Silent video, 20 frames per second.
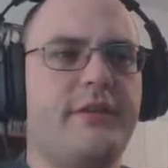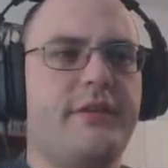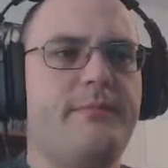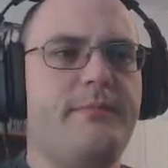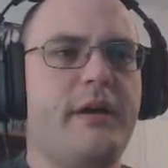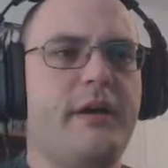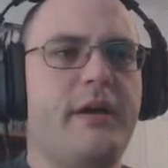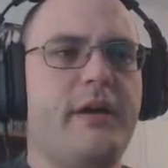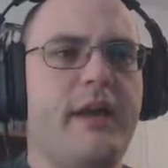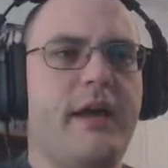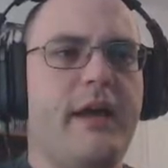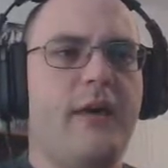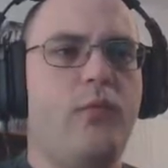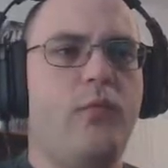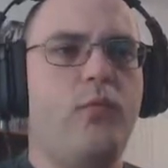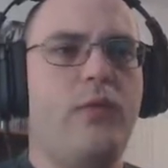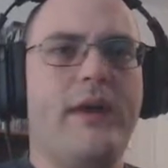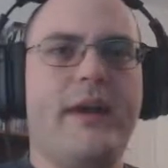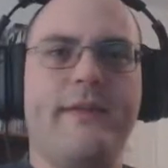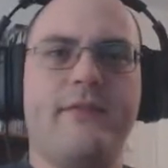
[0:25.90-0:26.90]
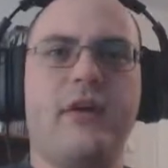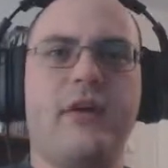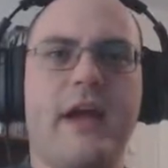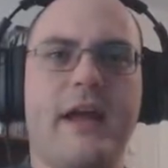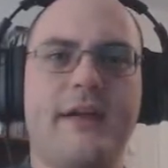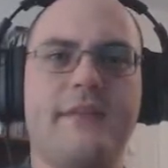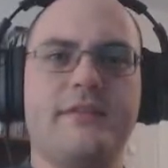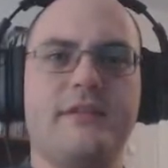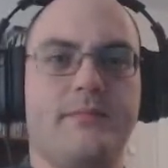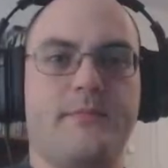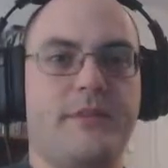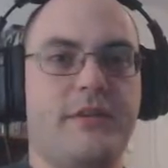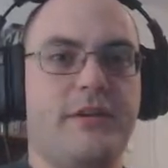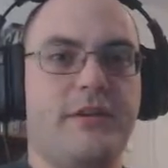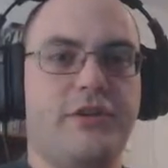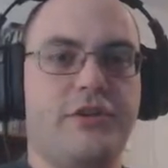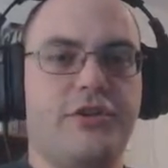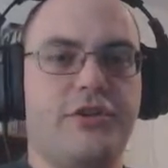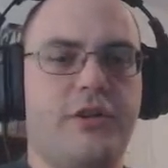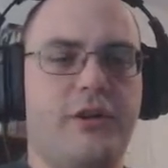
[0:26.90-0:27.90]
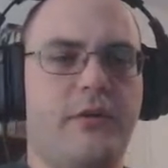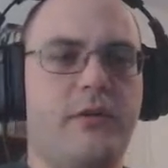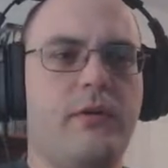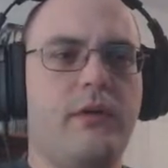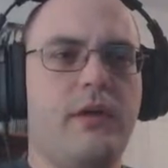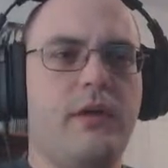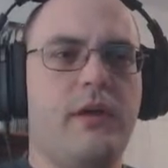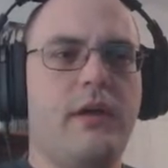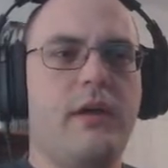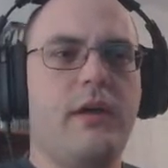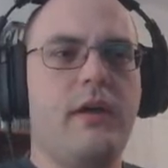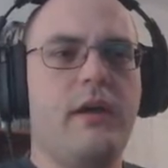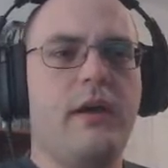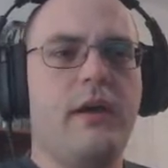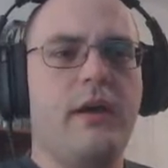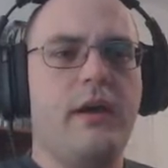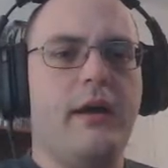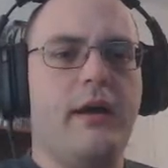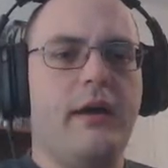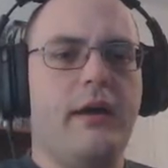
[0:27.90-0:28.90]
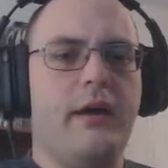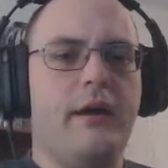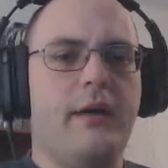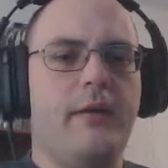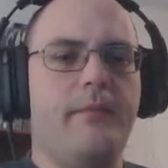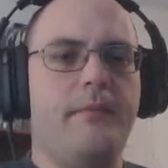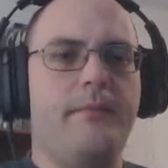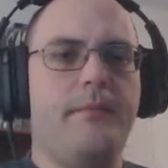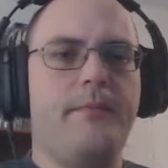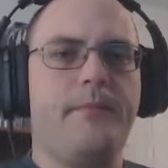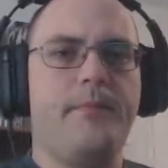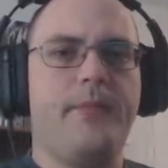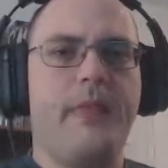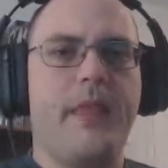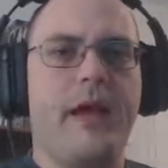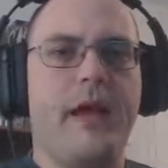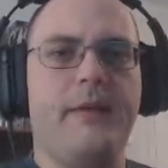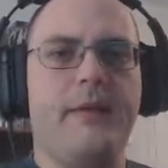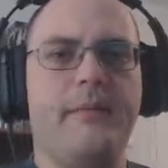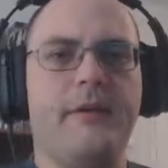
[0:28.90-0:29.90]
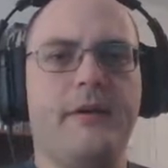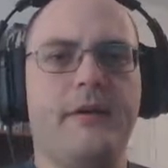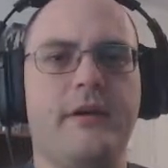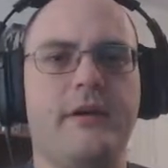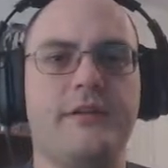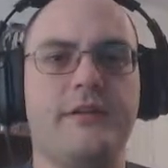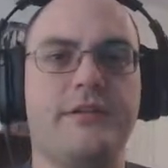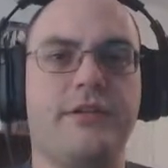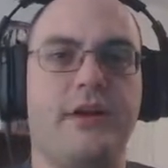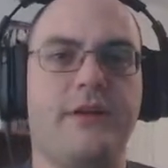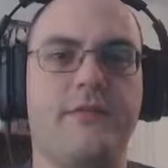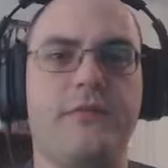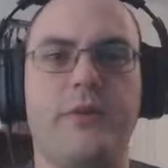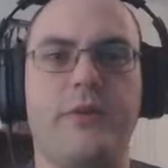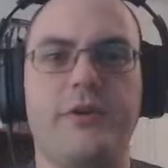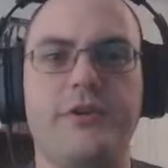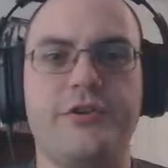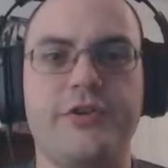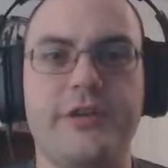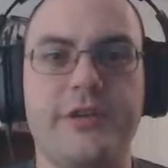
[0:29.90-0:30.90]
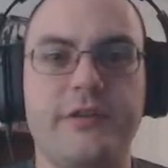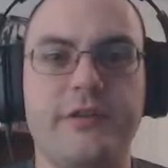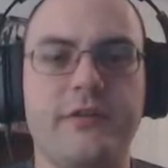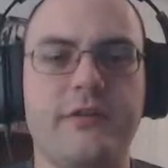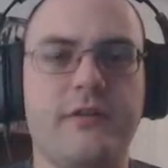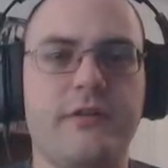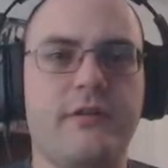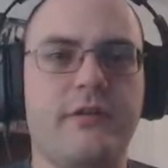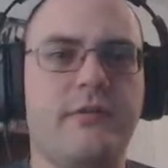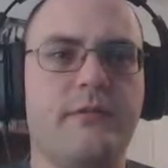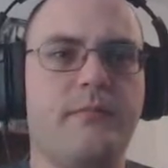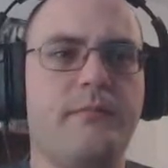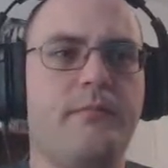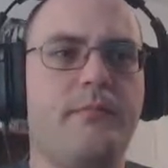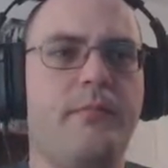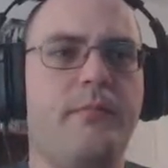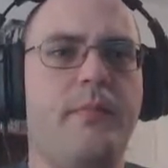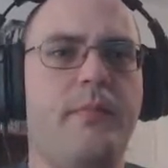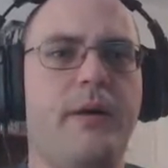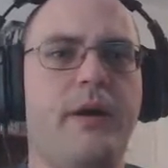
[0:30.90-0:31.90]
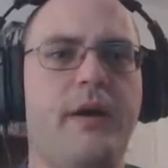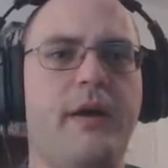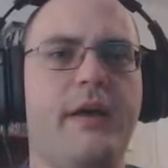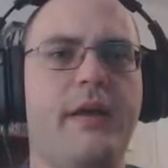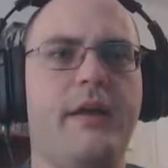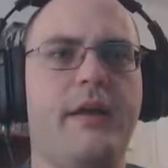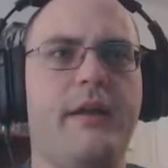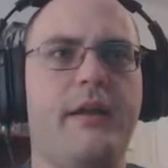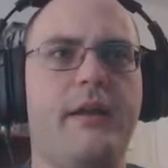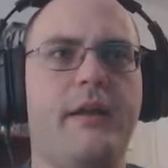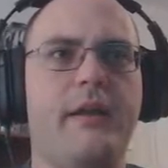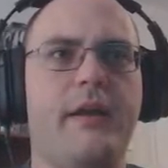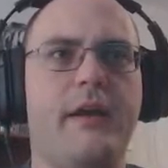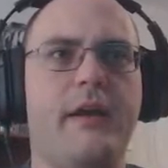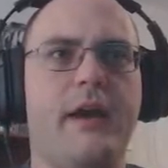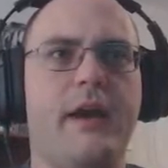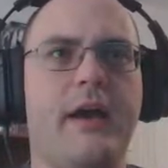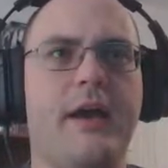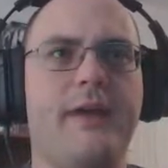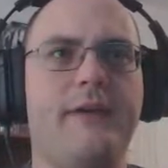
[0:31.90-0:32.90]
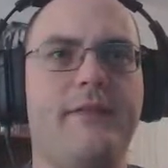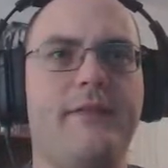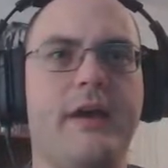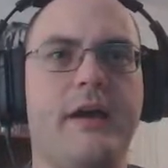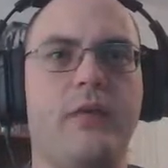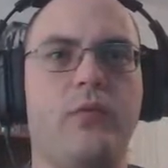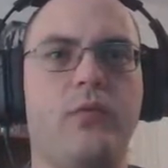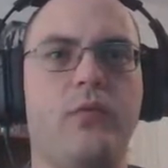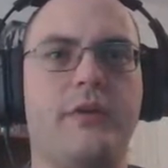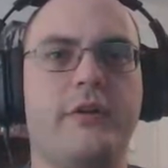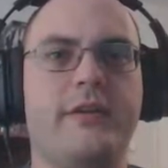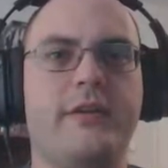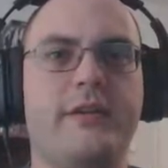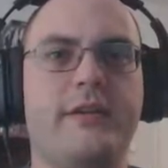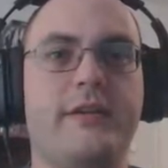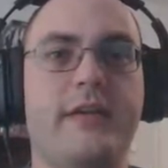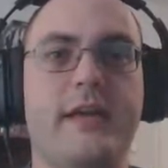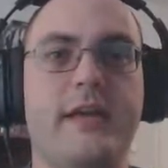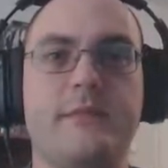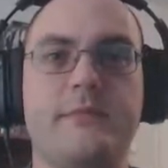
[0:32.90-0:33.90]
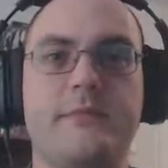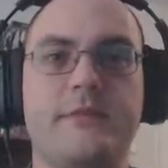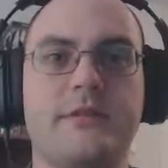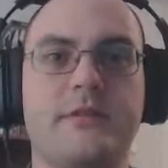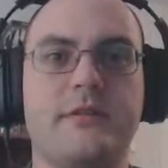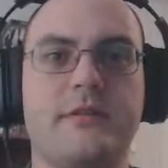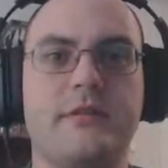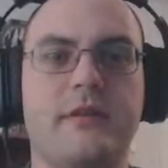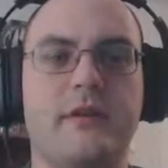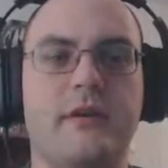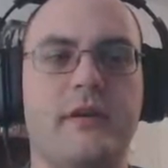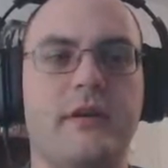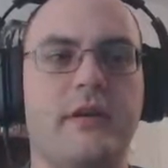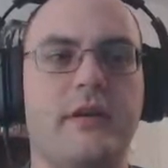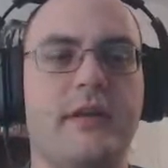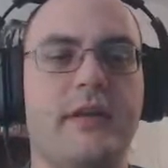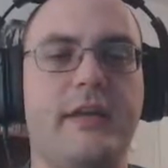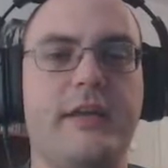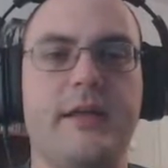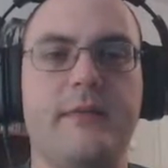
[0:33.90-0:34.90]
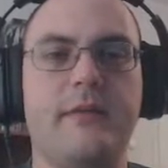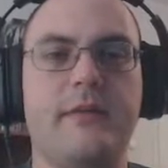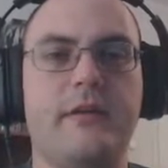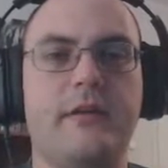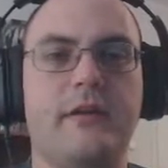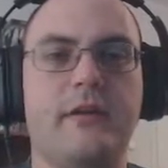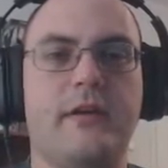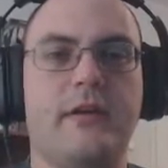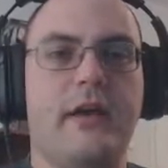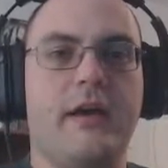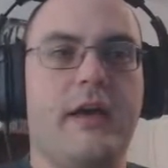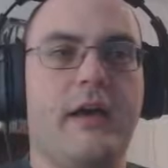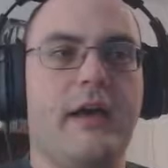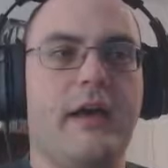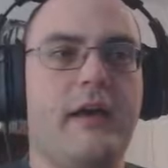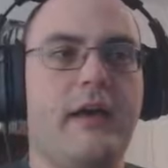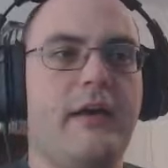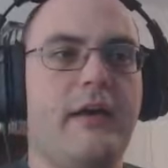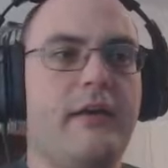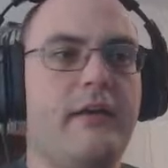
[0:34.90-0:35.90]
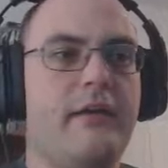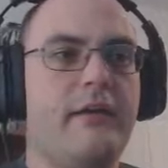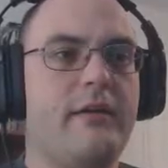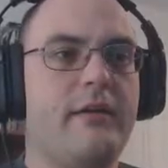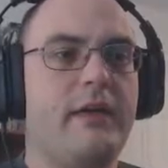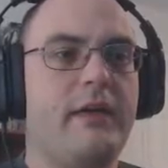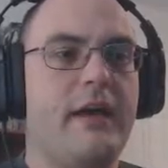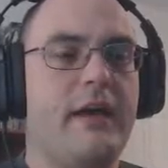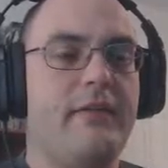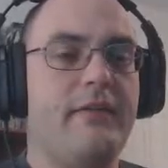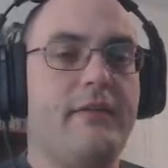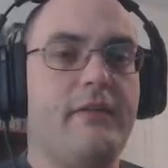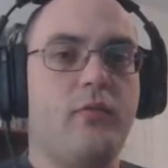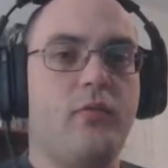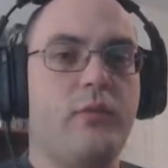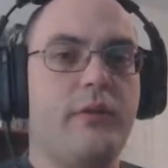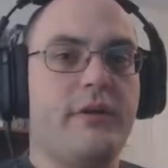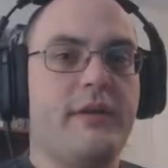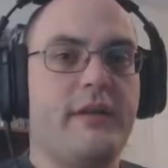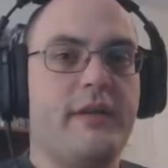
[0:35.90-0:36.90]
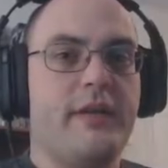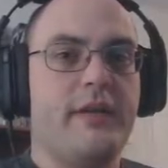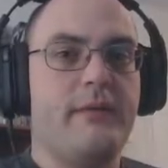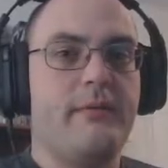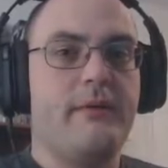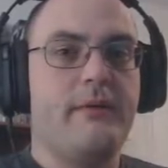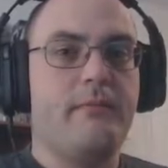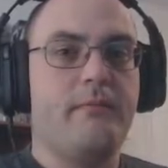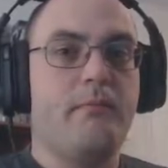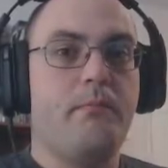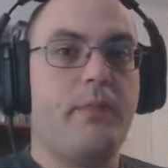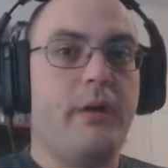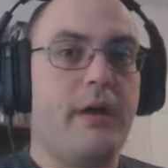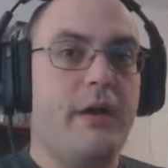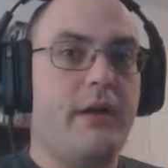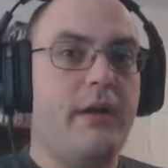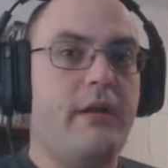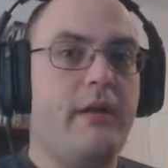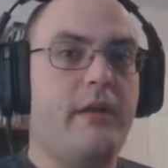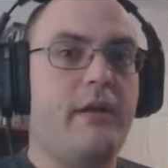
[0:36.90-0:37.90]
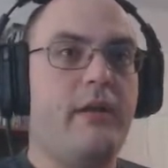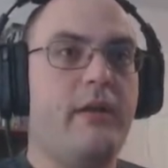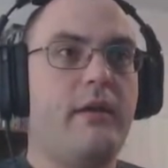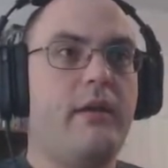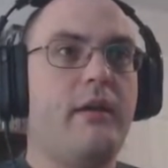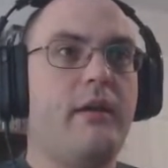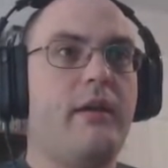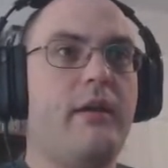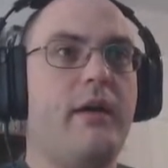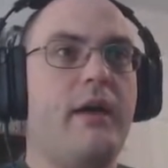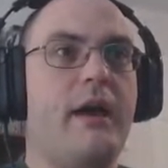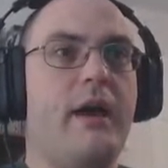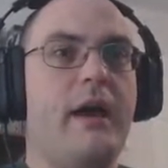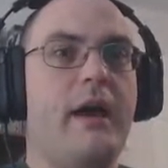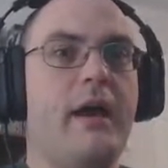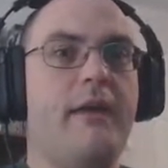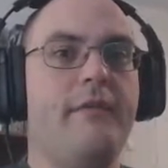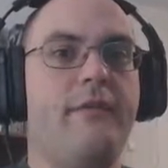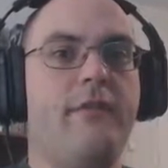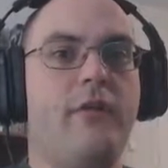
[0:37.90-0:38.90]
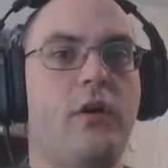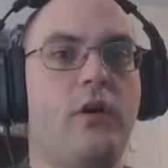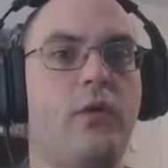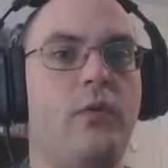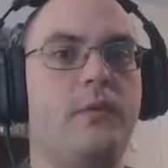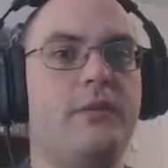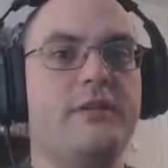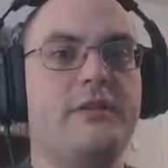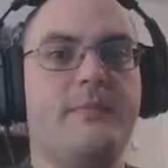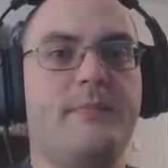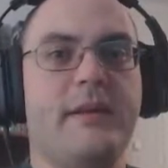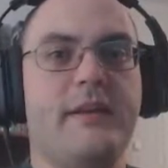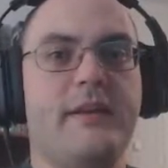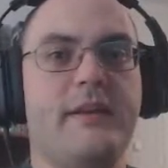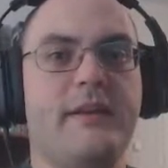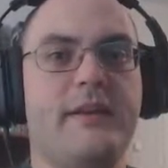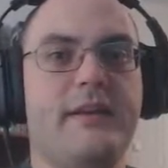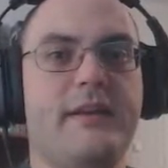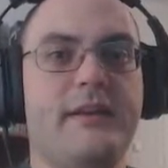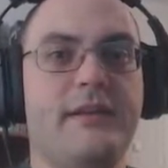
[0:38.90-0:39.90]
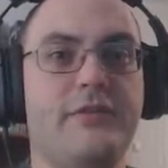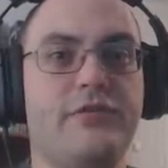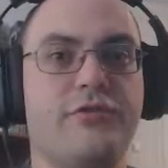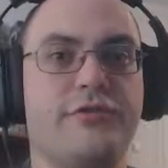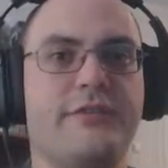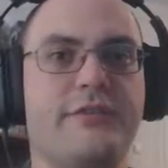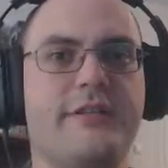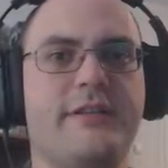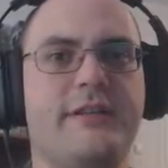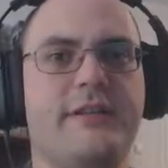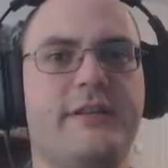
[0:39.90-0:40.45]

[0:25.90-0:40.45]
but whenever I have something to show. I'm a software engineer, but I have not worked in games, in gaming. I have never worked in gaming, but I've always been interested